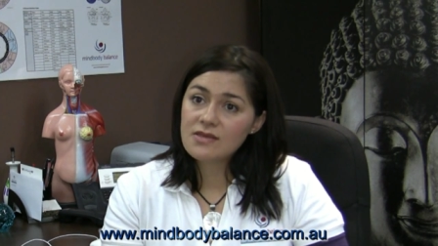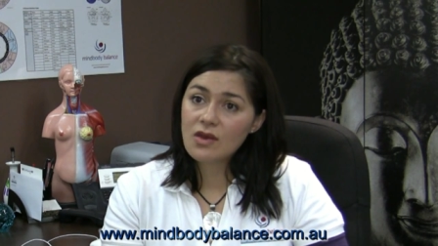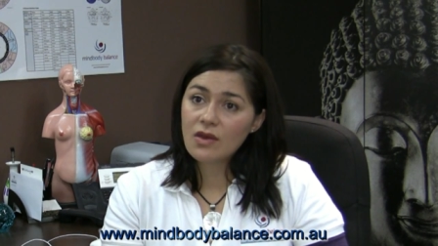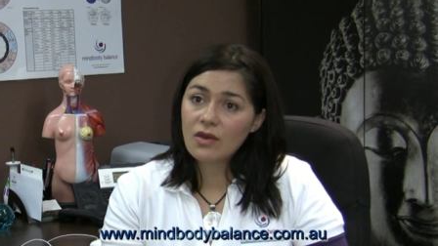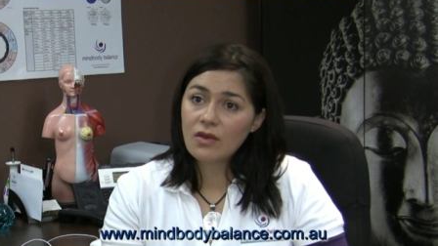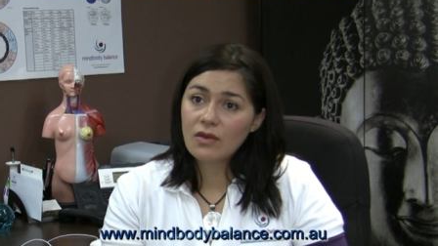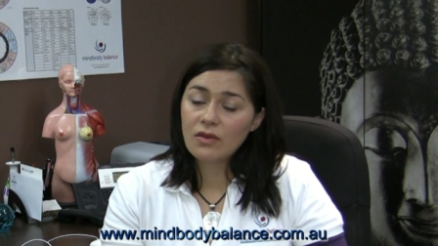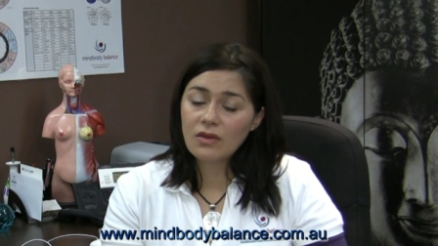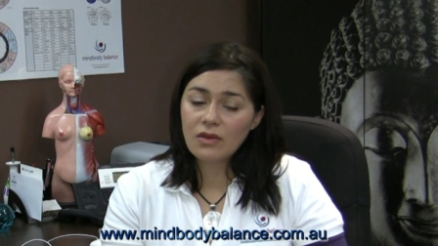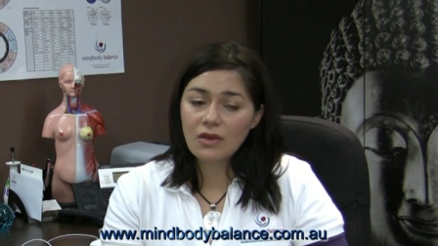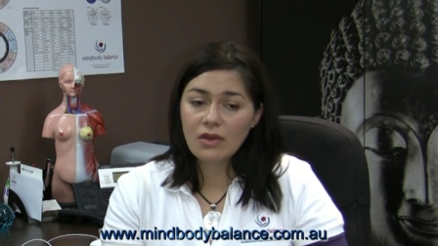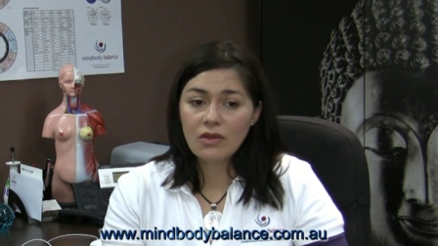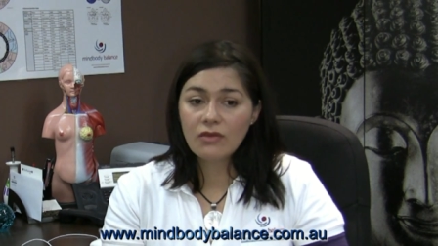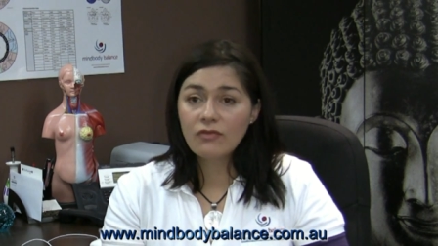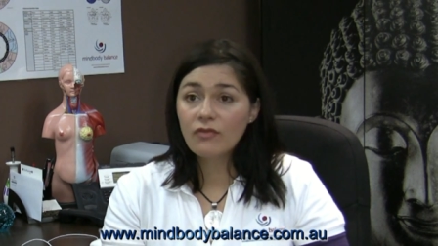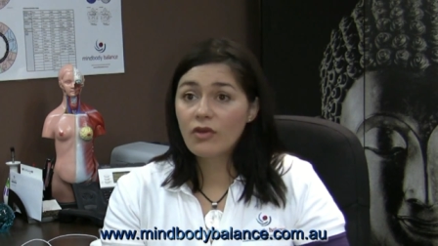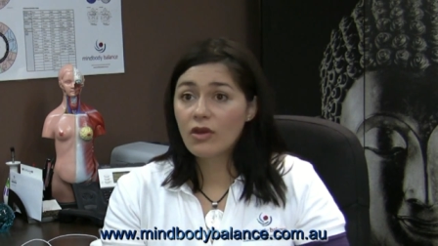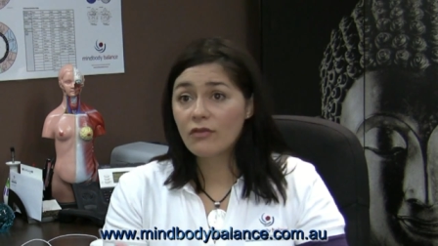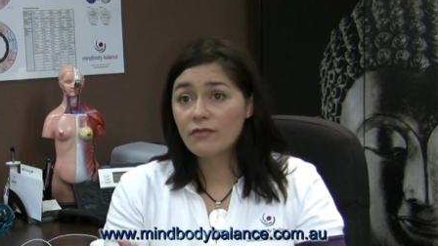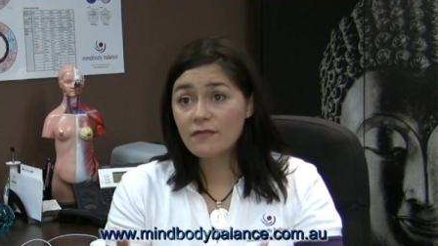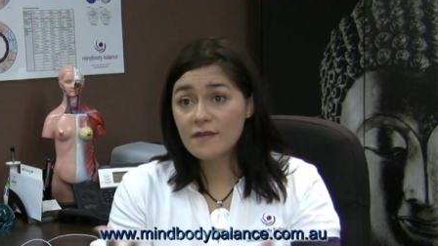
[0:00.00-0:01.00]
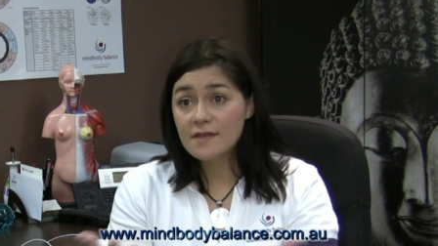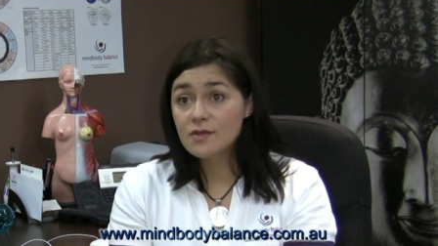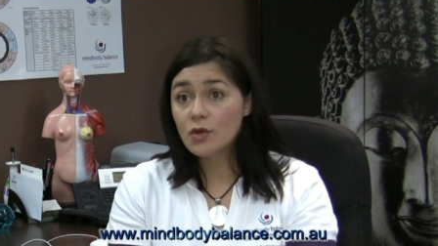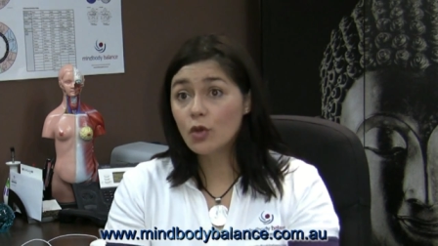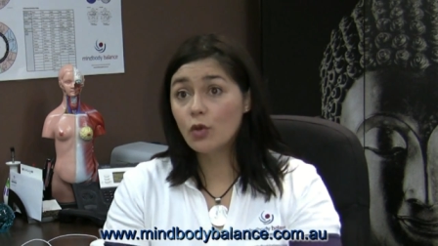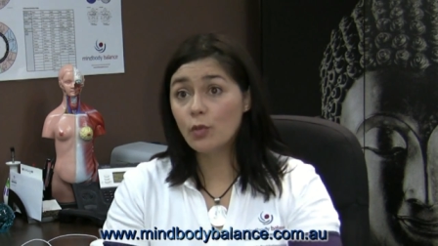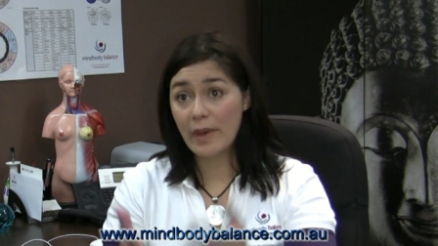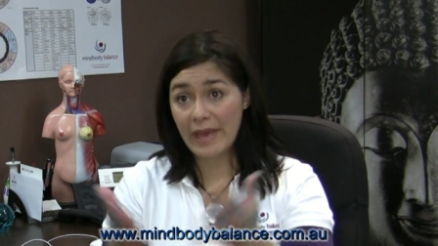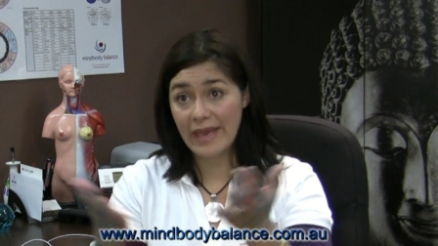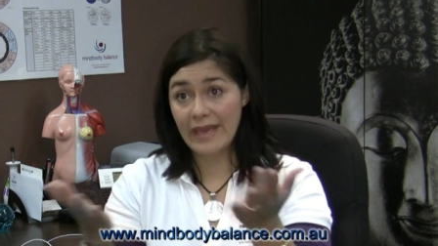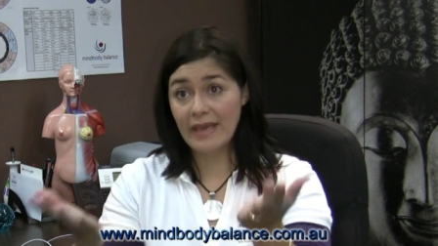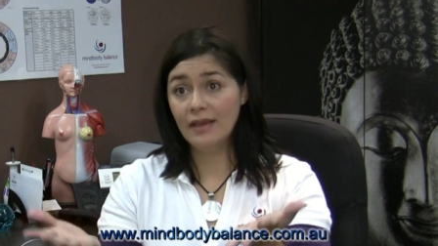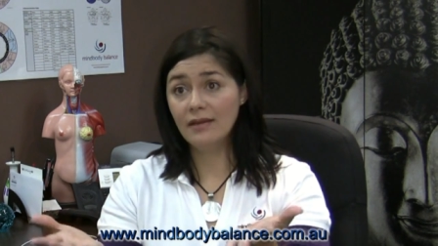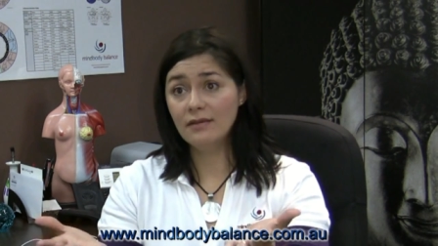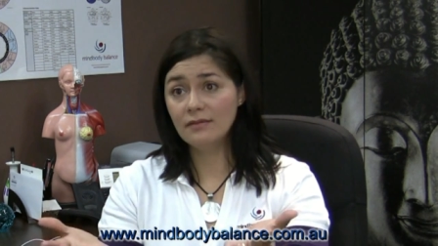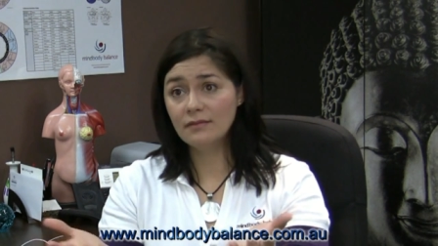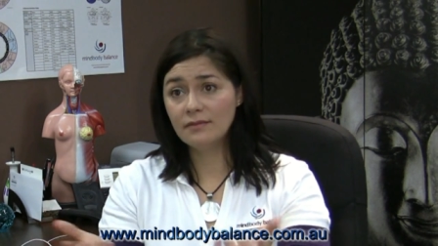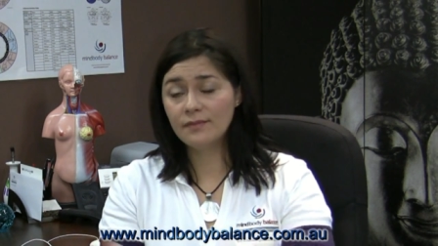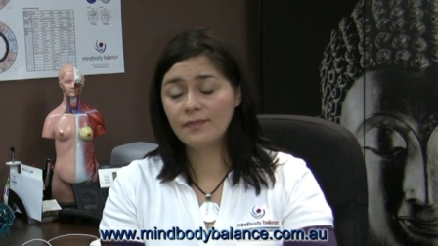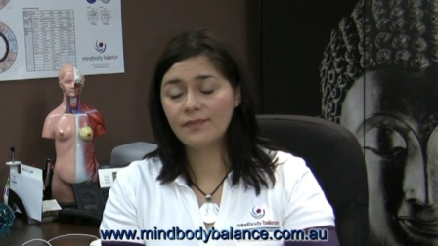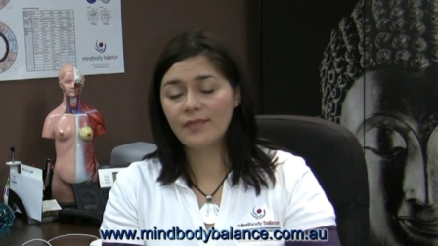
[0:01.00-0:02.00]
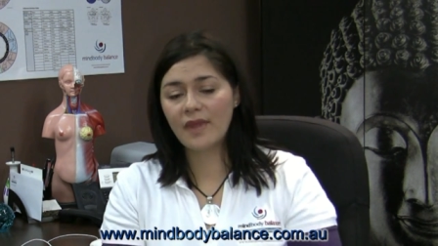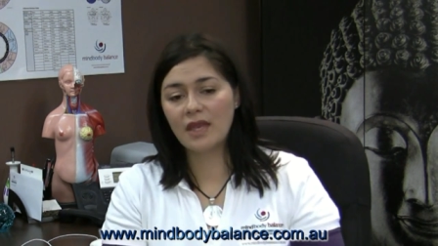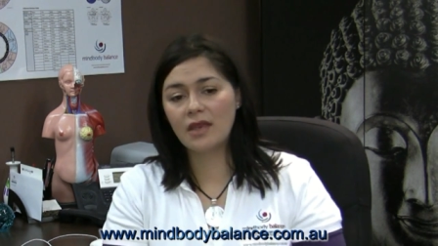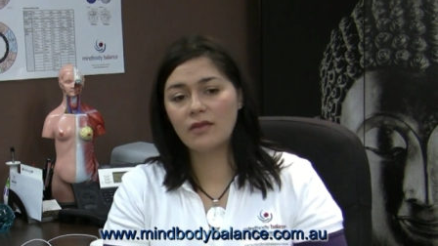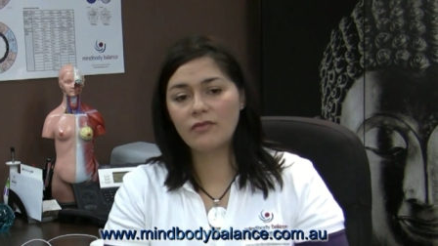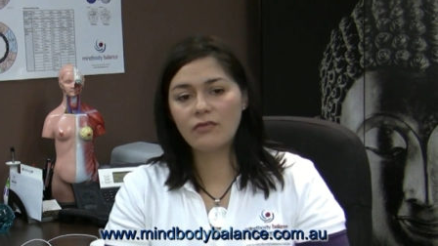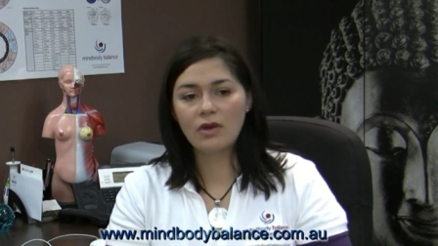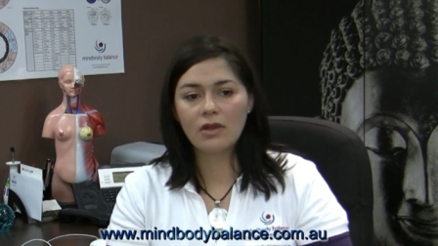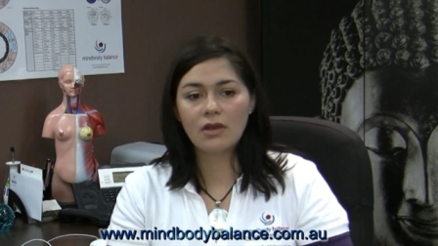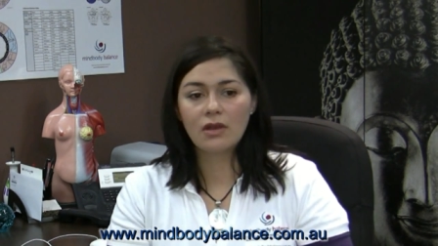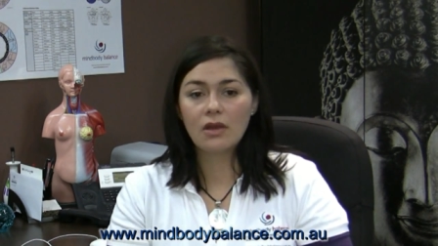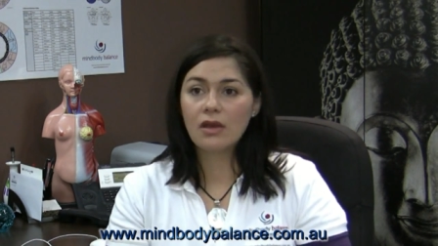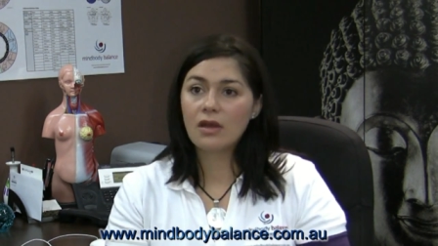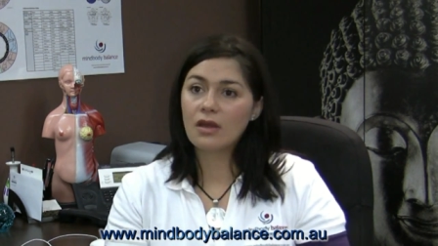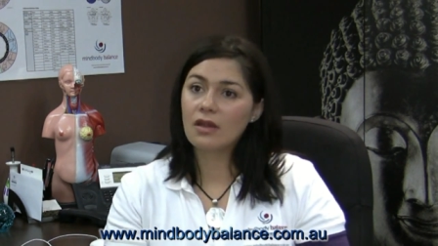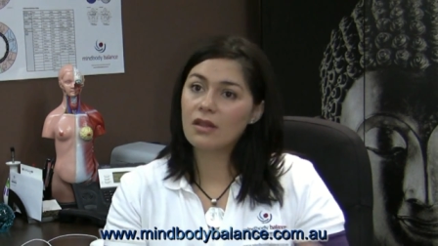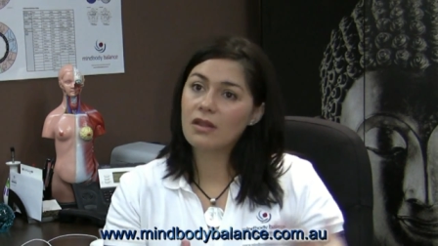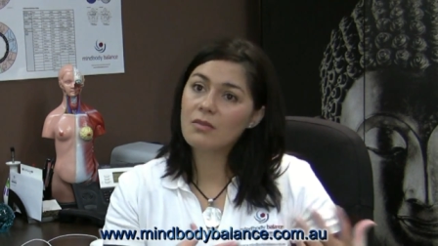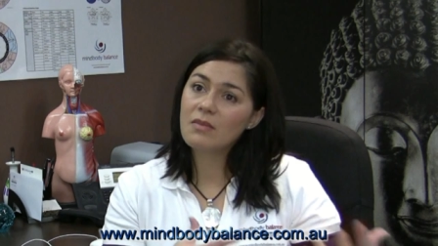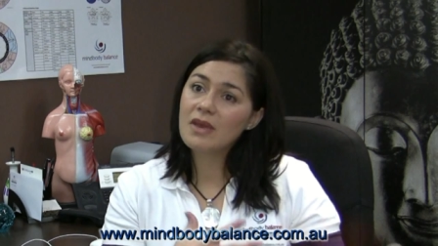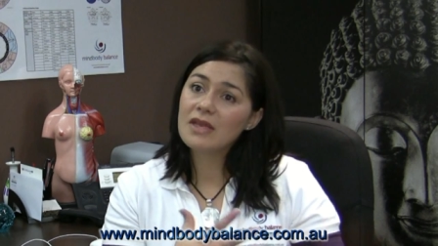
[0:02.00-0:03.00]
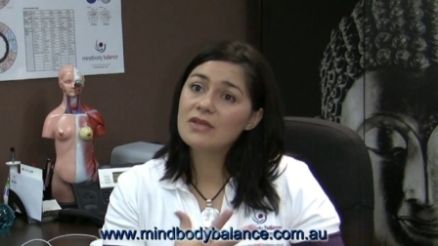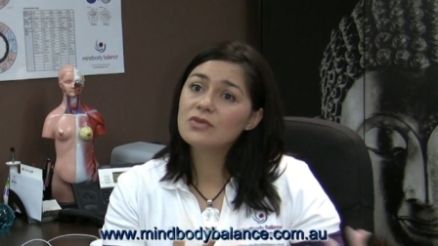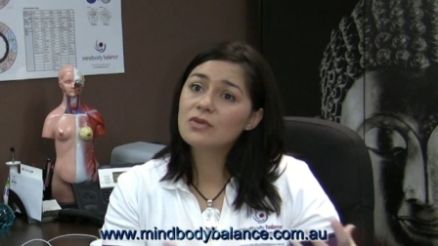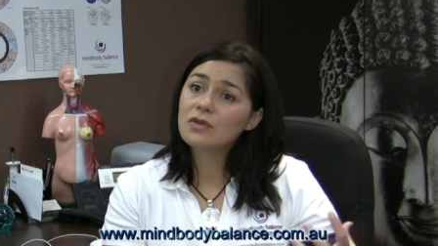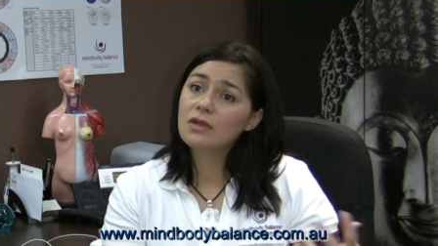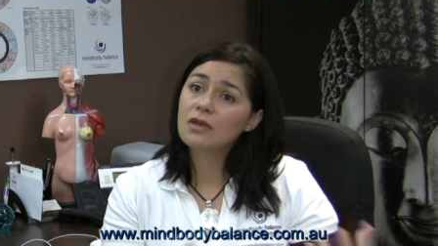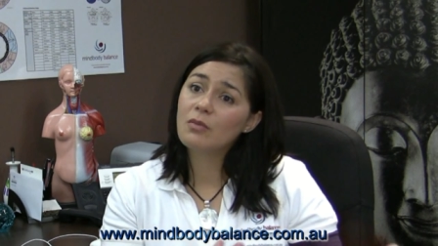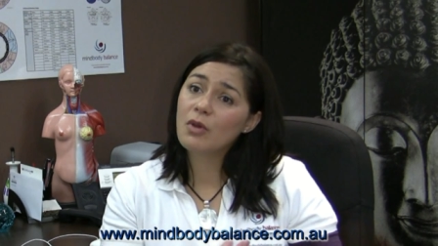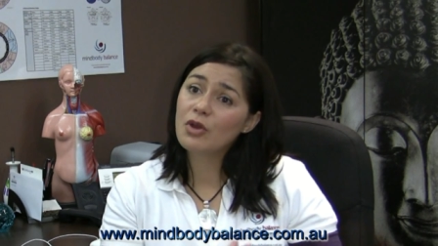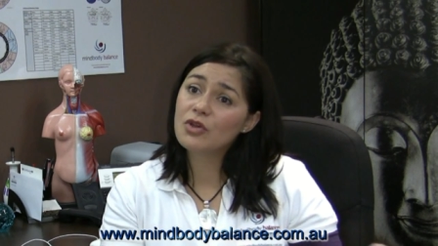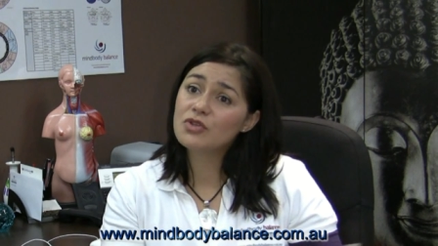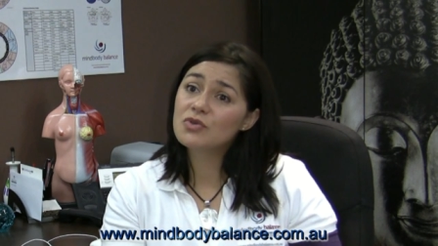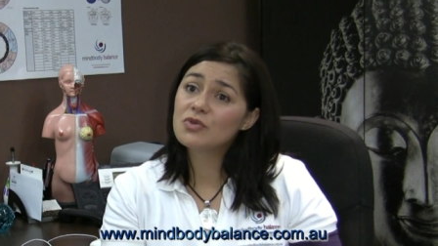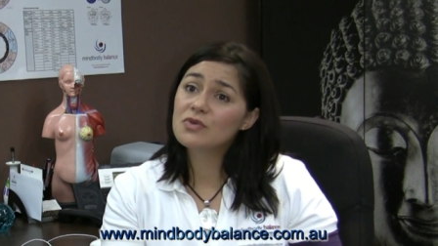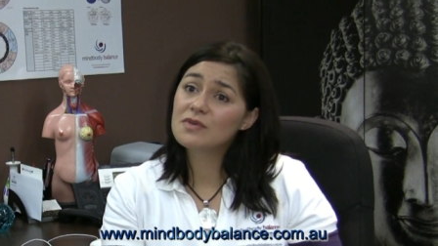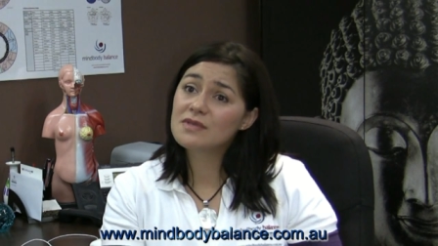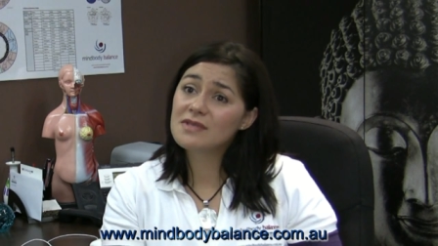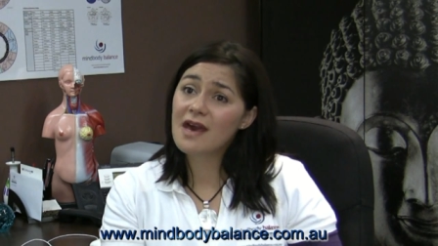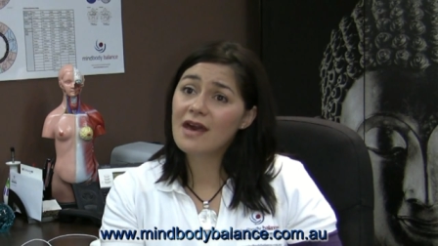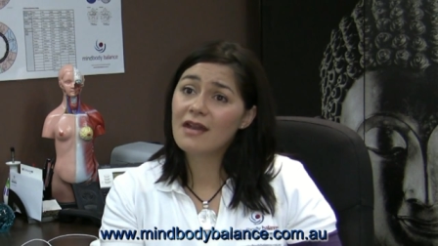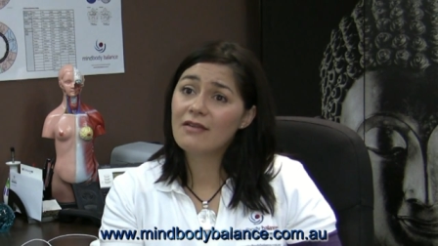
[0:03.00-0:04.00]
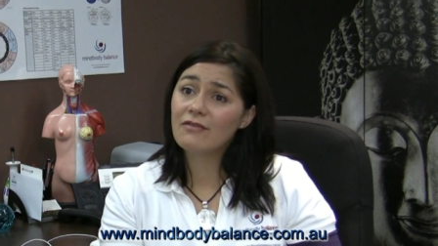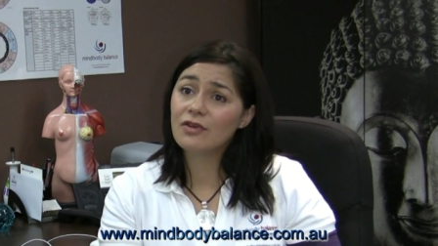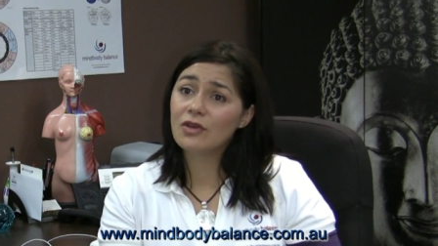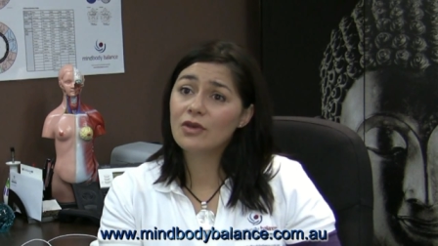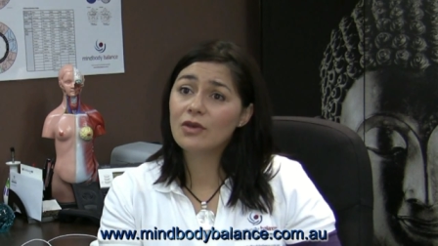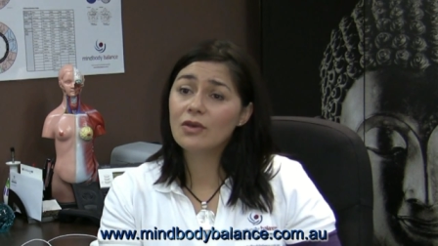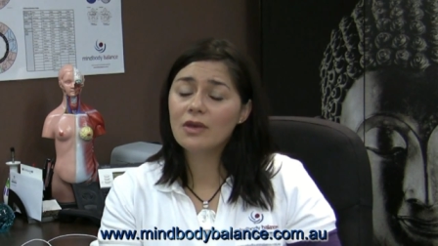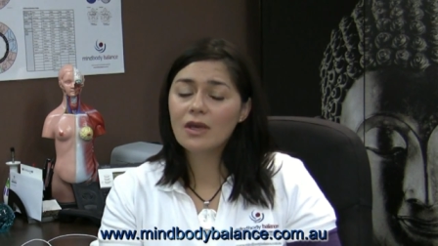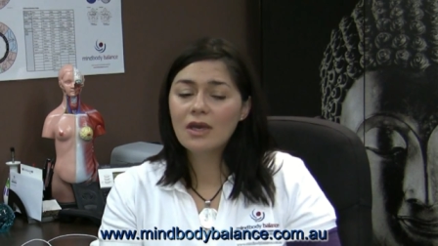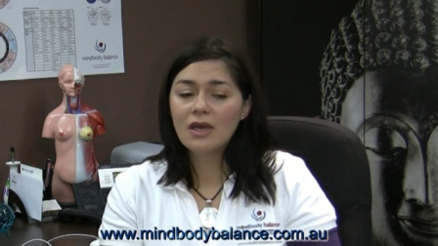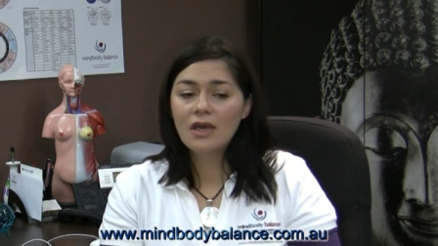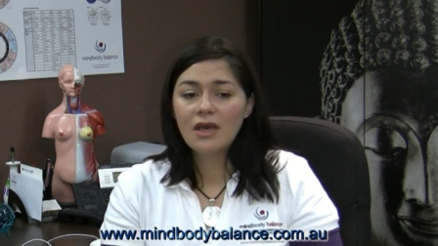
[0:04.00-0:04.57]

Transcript: So you've got a physical being, and you've got the mental and emotional side of you,